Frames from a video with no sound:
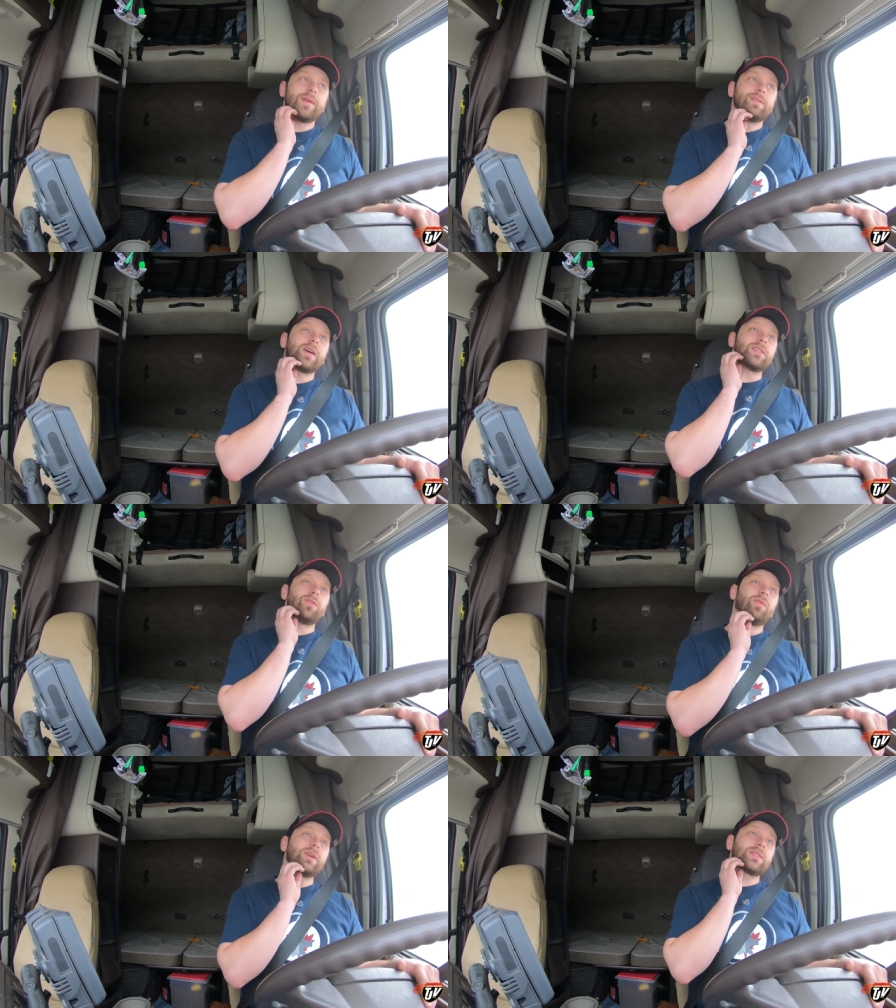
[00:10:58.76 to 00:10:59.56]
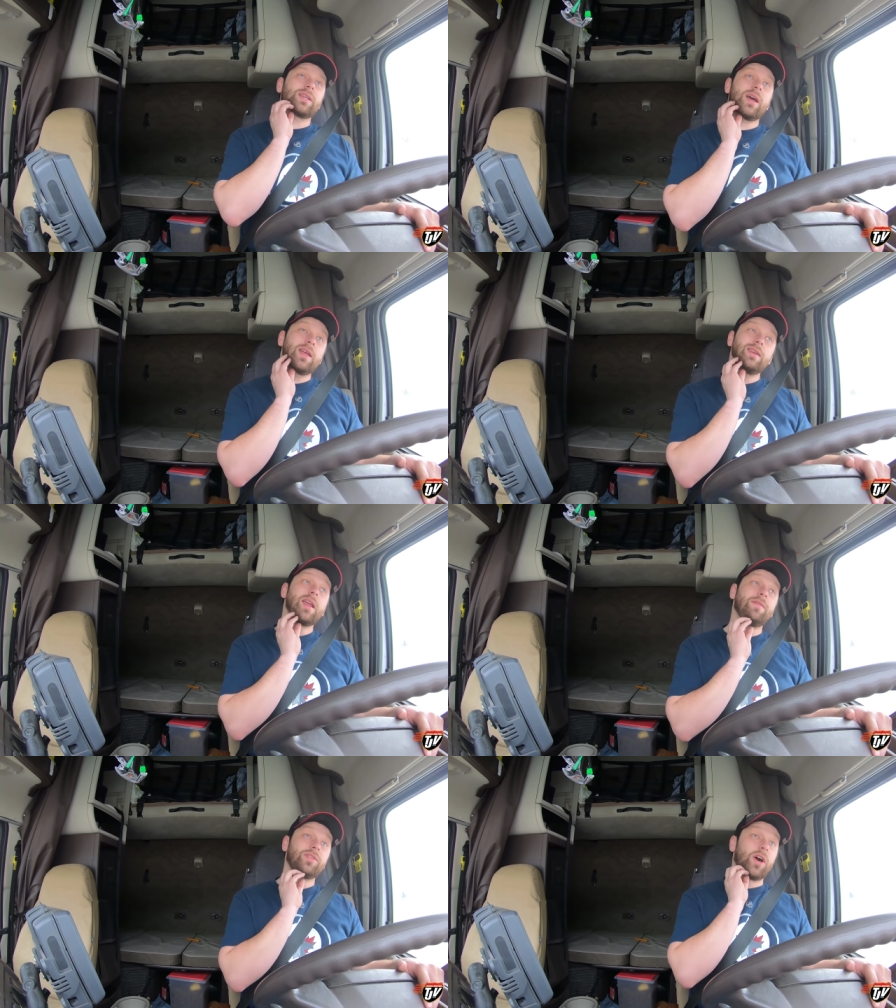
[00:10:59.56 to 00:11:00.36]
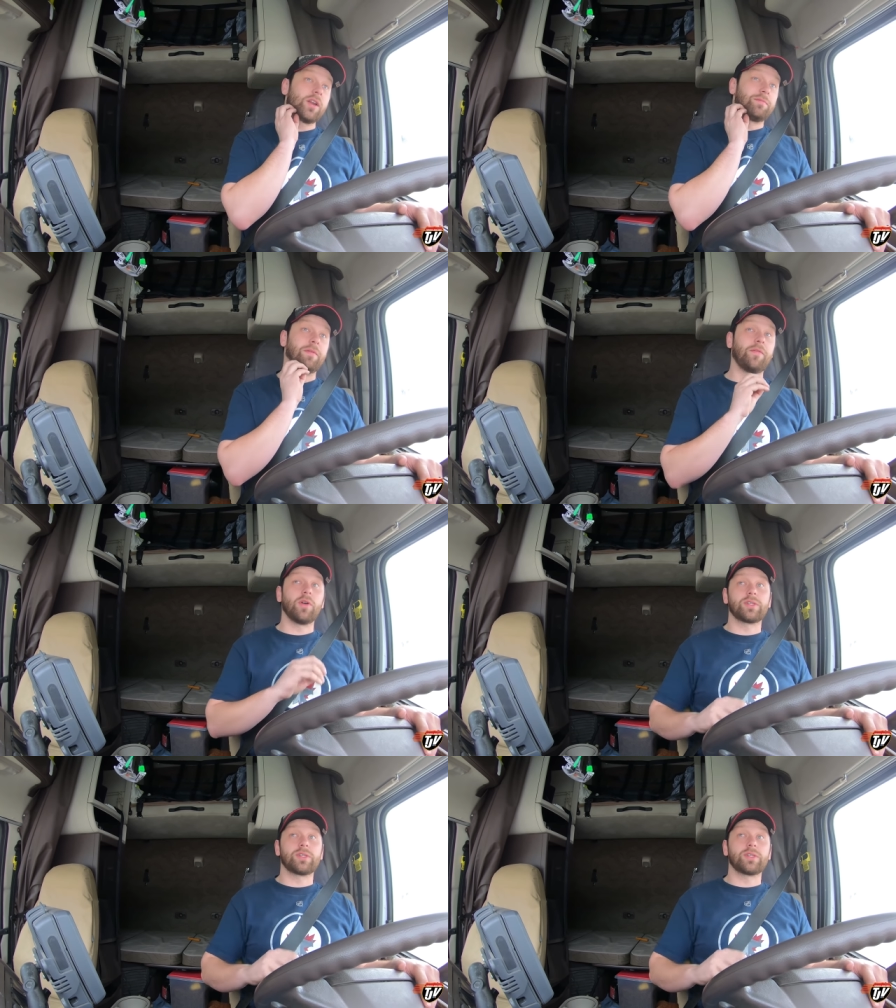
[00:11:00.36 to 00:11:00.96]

So that's a risk I'd never thought of before.